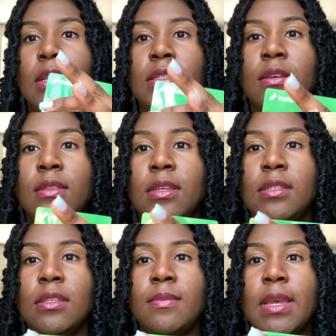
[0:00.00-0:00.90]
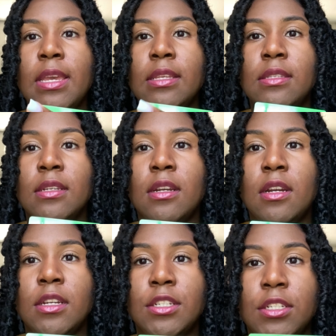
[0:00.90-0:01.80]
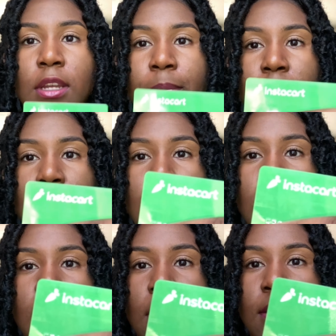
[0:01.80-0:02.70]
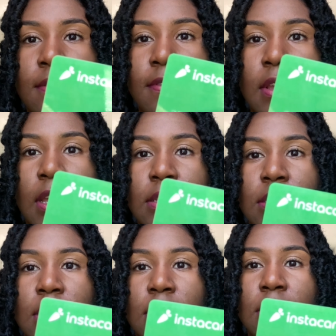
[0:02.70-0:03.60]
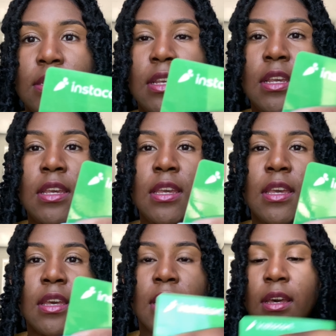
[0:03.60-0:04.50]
So this is my Instacart shopper card, if you guys can see.